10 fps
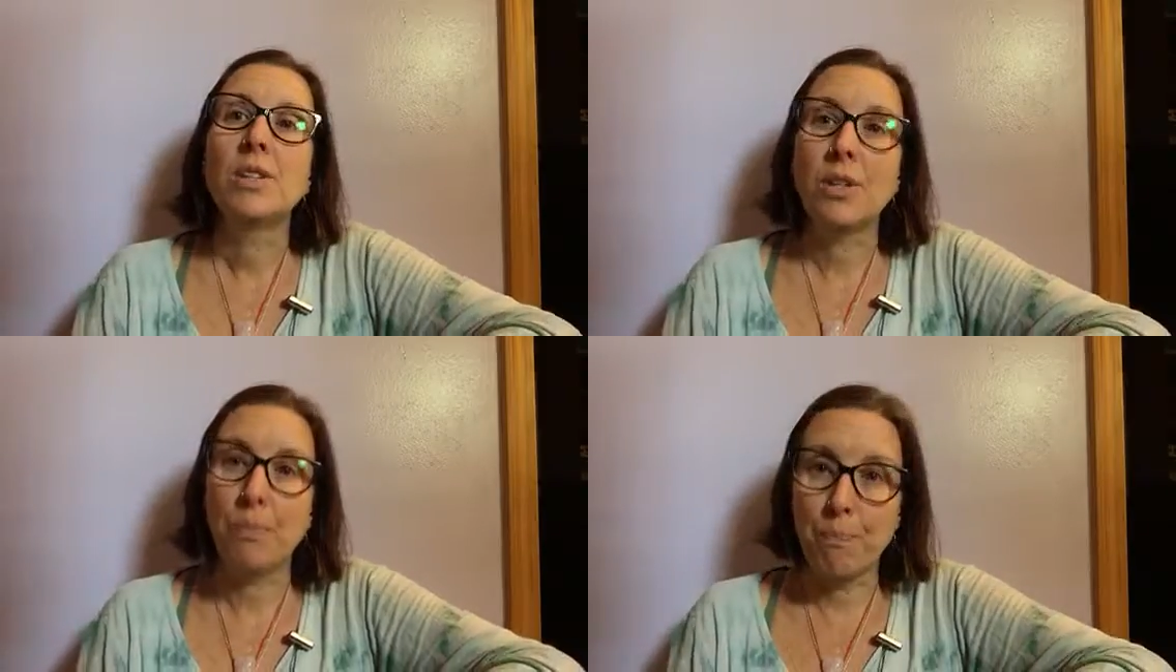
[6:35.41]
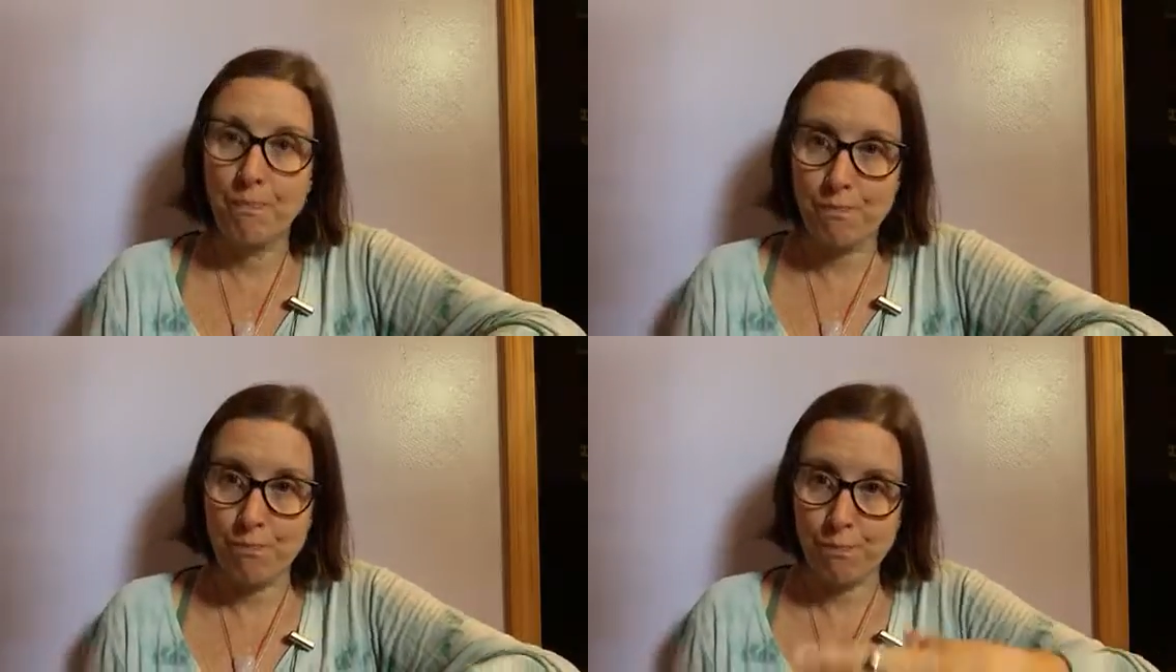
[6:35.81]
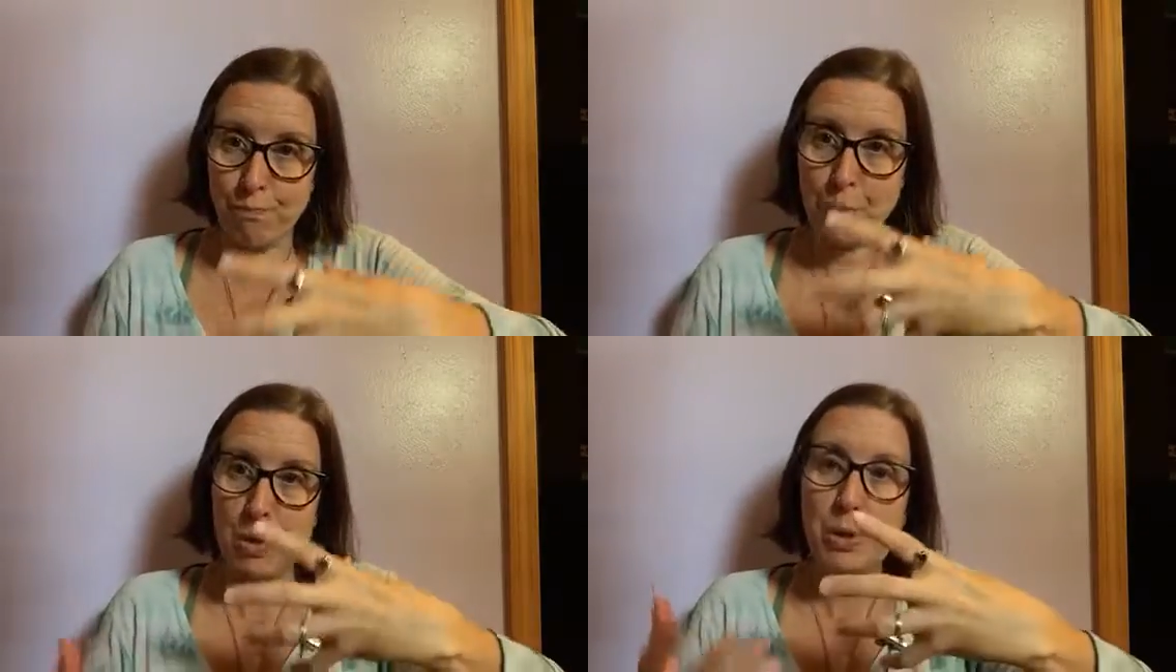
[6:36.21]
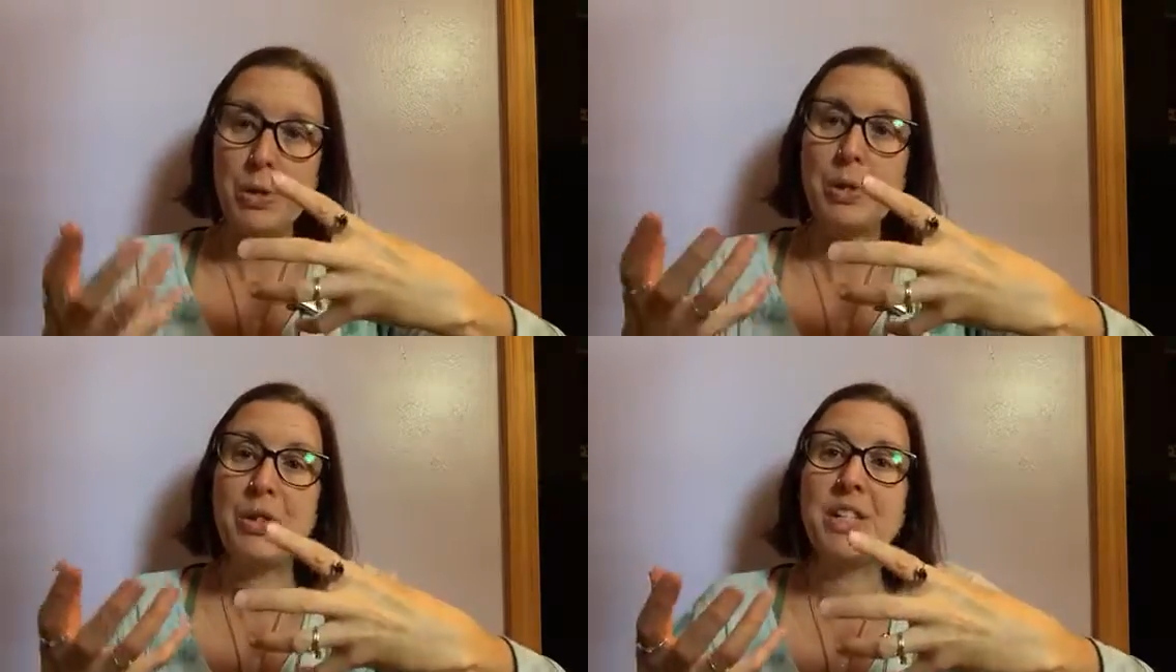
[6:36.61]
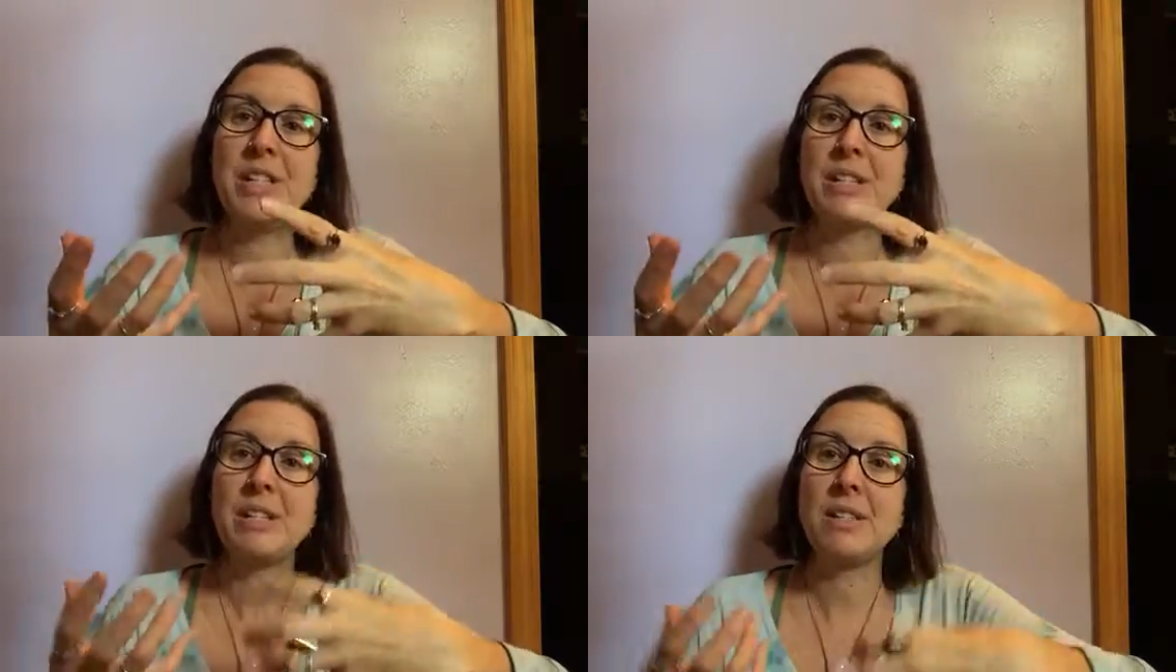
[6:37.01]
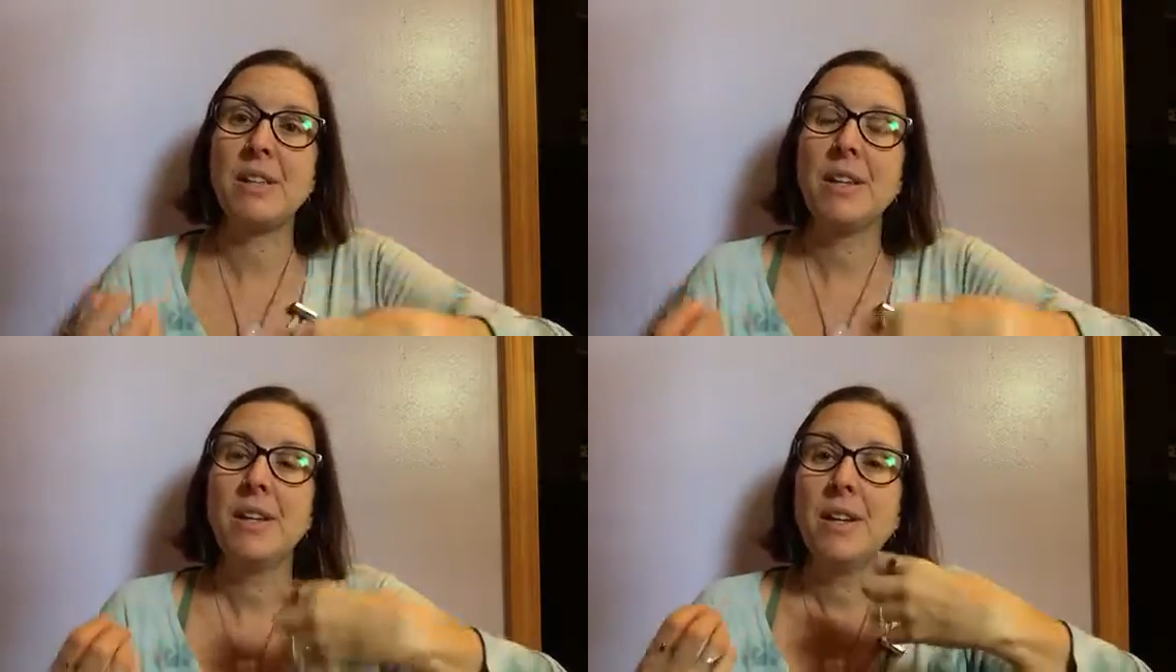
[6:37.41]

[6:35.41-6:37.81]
to pull this